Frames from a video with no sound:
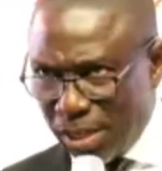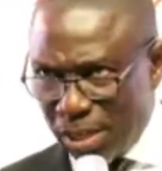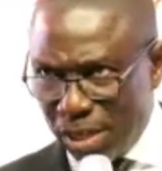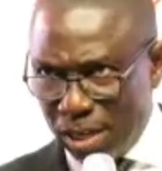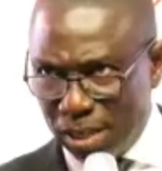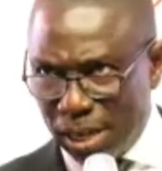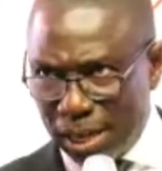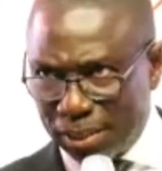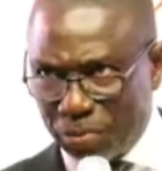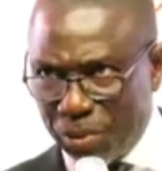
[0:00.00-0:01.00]
In the last
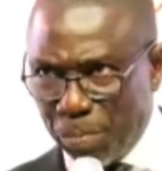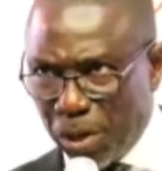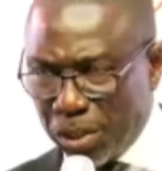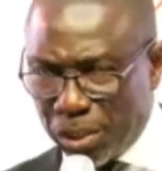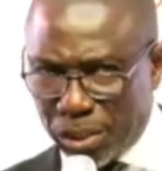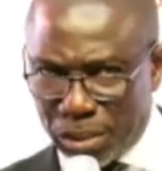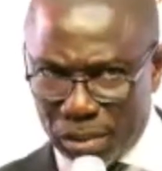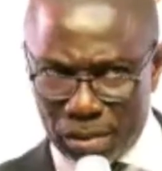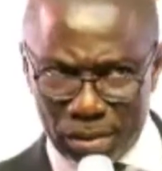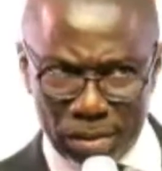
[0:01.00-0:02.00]
3 months,
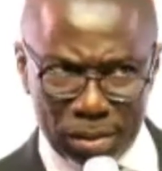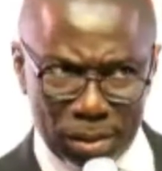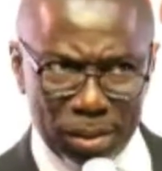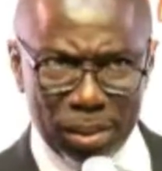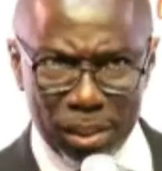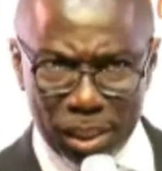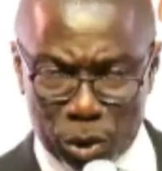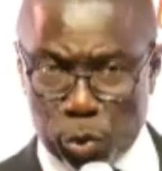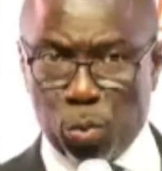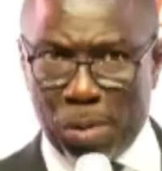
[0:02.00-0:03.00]
the true
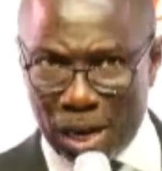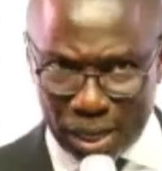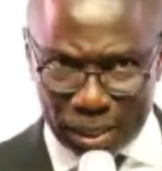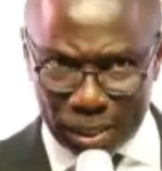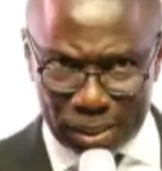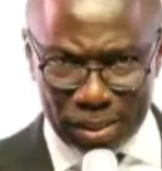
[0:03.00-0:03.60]
market